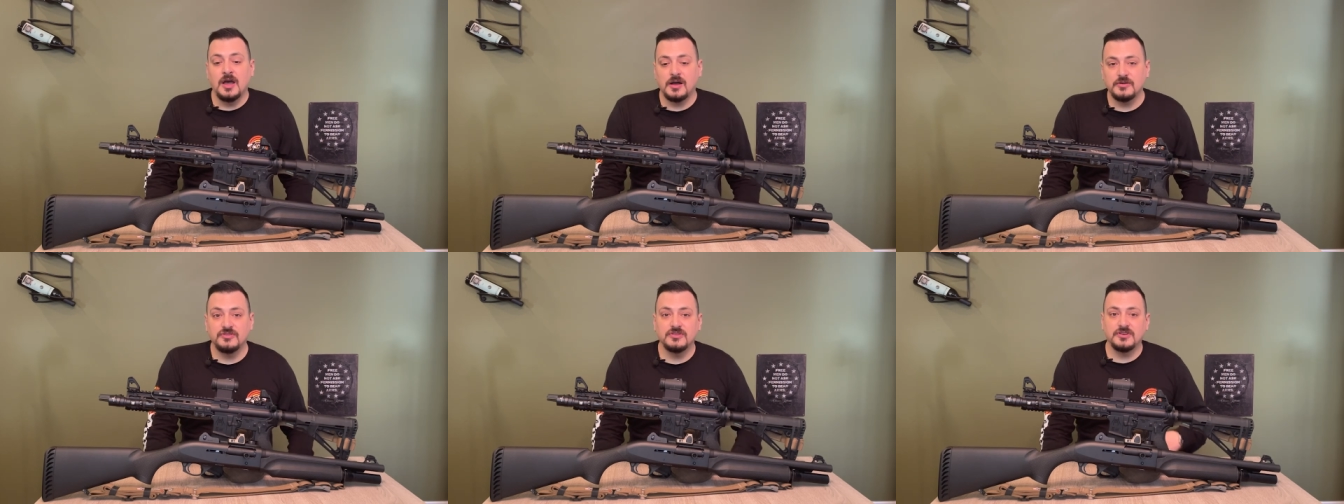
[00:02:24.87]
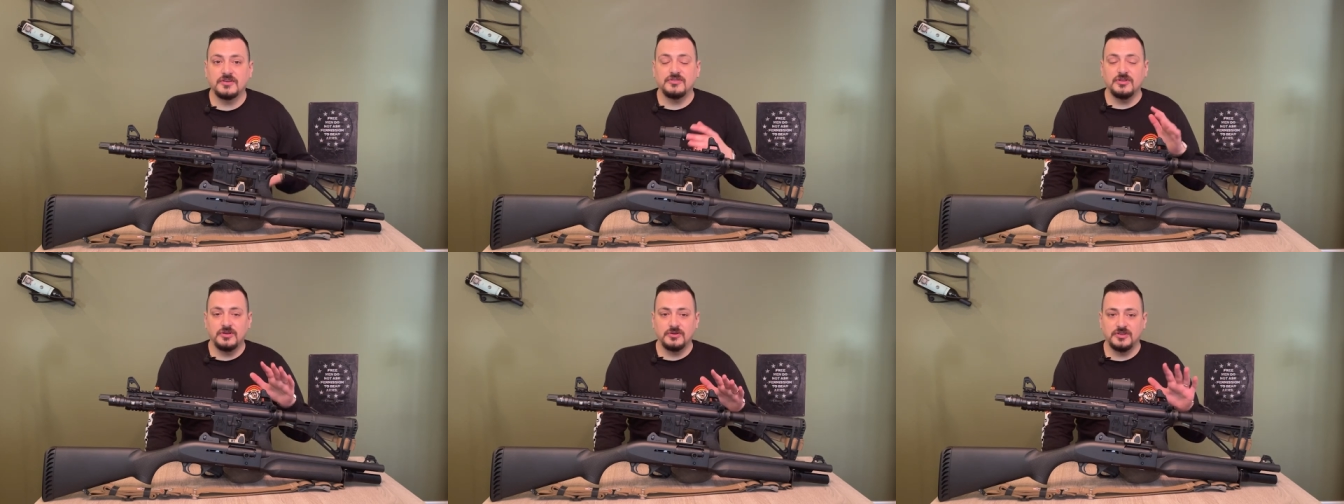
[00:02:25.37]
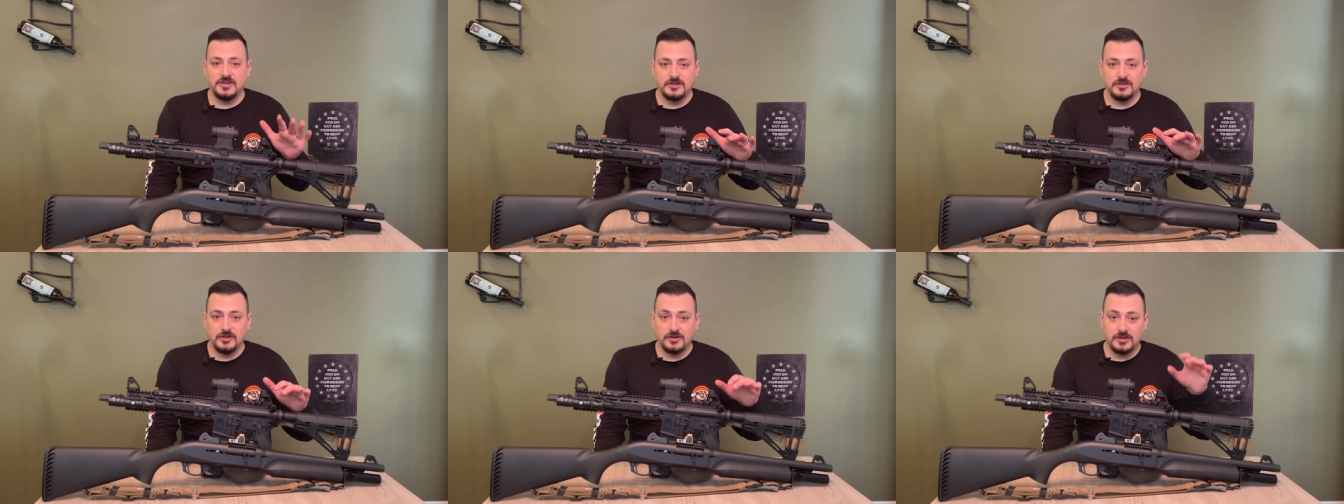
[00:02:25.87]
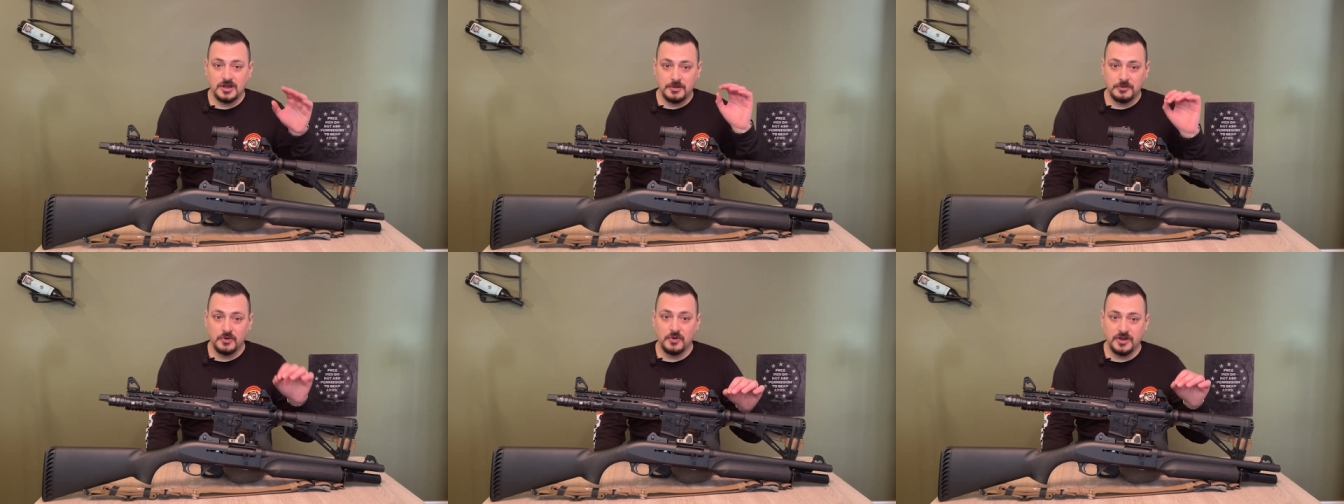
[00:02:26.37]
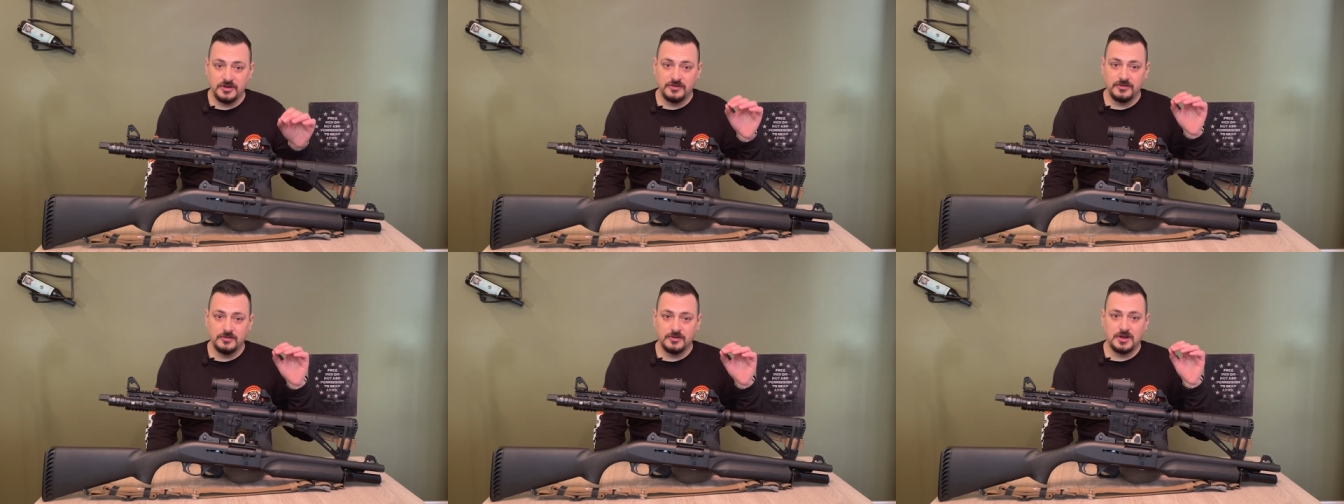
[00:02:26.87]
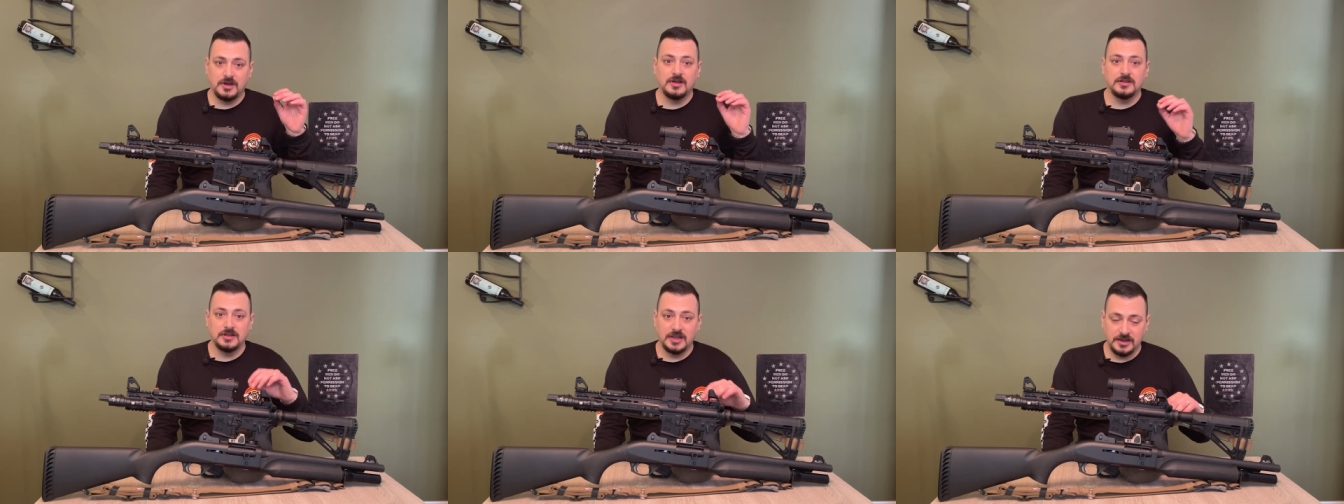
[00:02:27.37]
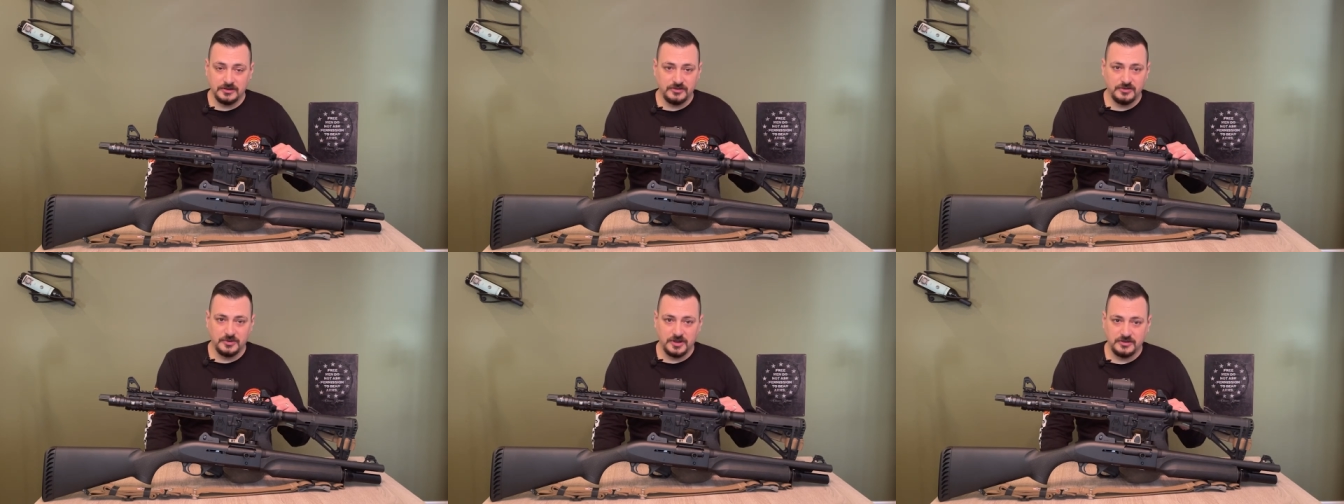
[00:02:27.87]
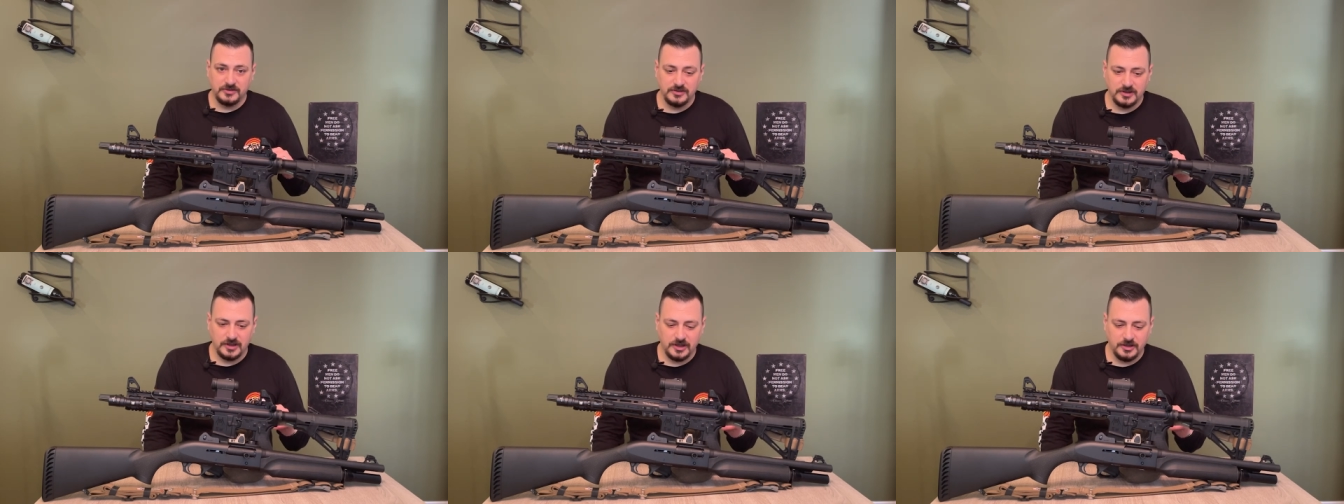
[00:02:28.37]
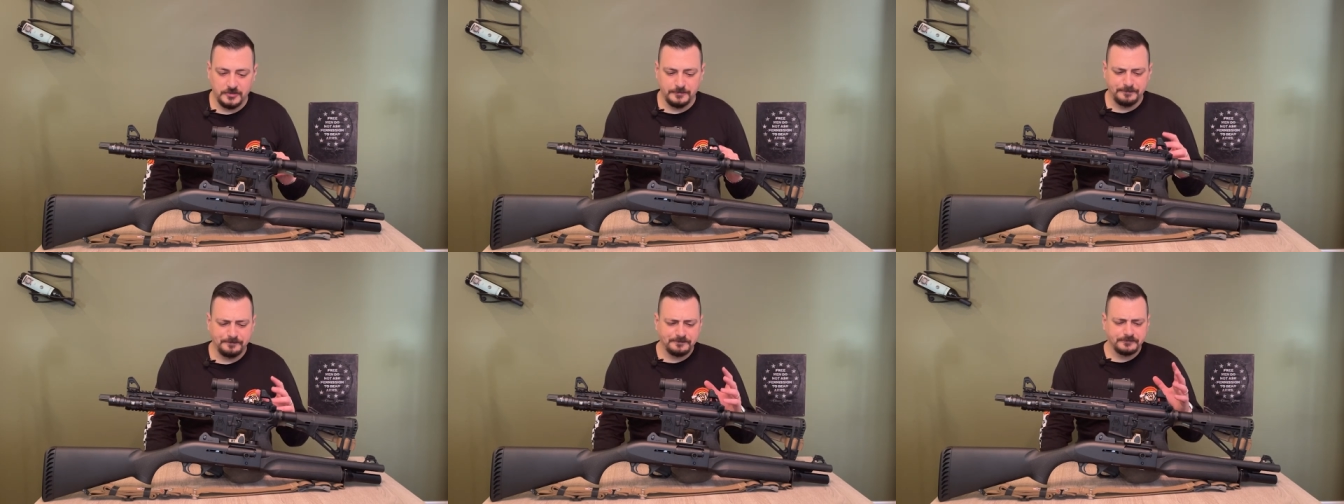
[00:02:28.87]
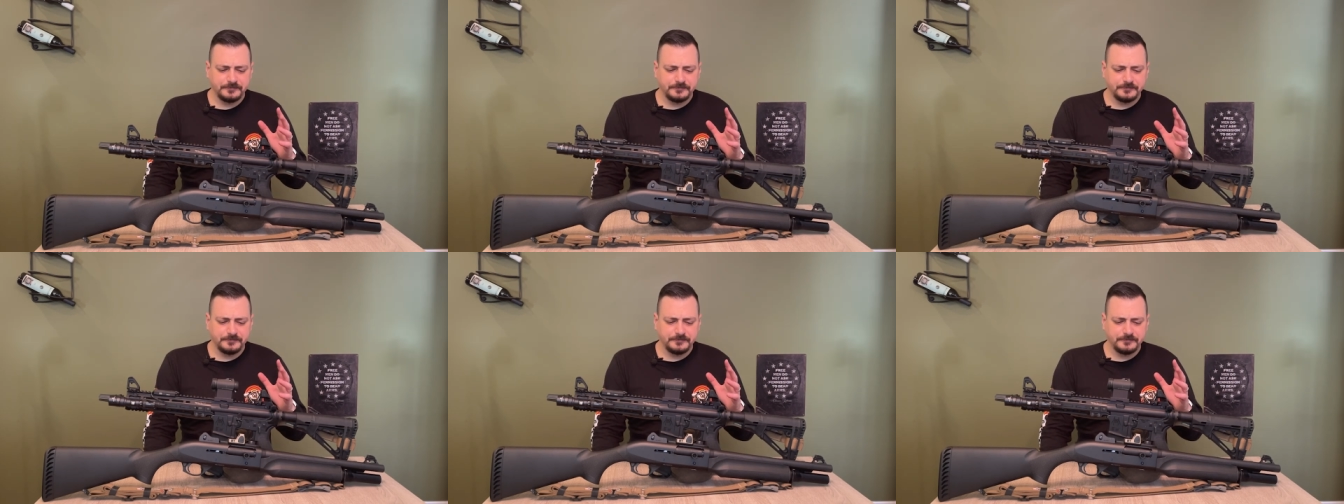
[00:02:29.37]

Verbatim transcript: I would suggest you go take a look. I'm going to uh, link to it um,